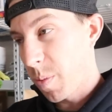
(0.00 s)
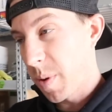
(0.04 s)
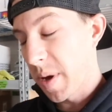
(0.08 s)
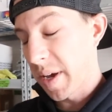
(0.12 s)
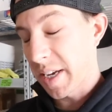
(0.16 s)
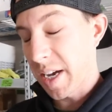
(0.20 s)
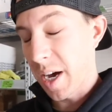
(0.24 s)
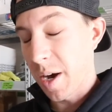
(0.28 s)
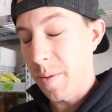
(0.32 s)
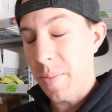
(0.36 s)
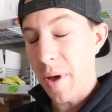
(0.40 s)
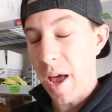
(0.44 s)

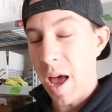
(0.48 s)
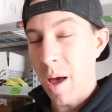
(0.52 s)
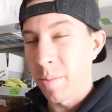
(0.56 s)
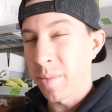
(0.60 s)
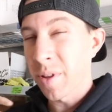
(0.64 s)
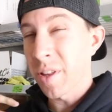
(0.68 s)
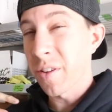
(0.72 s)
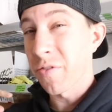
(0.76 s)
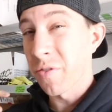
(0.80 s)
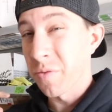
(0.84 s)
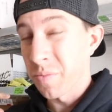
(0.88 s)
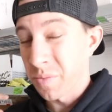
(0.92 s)
pick up
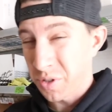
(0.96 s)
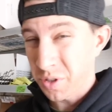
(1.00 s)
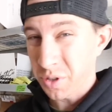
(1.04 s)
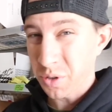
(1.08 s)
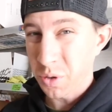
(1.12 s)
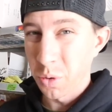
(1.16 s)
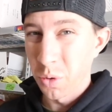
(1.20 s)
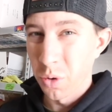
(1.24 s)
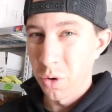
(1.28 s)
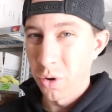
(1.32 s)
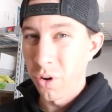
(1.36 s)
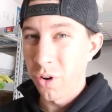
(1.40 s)
Emily from
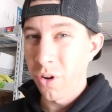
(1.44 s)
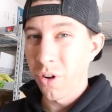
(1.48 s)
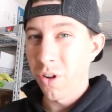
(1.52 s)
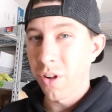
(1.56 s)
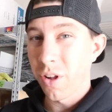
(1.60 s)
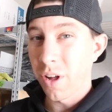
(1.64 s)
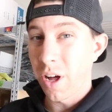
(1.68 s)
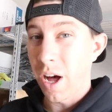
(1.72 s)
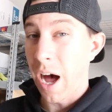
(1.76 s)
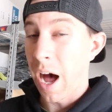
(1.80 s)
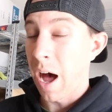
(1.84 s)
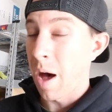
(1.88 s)
school,
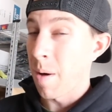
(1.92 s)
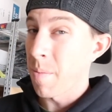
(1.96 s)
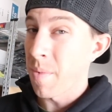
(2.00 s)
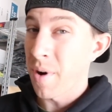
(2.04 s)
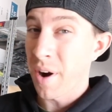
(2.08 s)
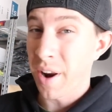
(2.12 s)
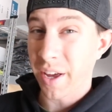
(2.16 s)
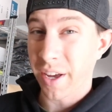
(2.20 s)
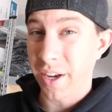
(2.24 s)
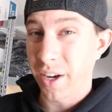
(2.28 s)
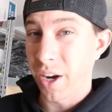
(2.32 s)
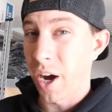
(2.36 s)
I'm
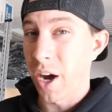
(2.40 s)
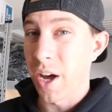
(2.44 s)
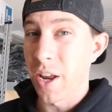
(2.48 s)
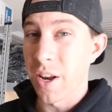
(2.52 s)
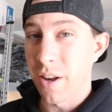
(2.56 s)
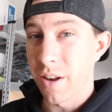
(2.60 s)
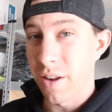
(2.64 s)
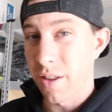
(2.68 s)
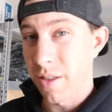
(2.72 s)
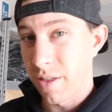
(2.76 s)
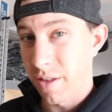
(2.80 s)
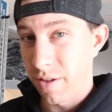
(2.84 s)
gonna cut
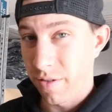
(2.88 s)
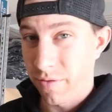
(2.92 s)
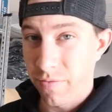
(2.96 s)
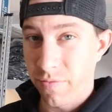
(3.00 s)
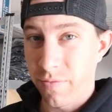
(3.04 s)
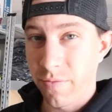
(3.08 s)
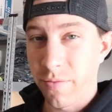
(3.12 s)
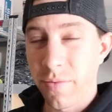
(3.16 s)
the...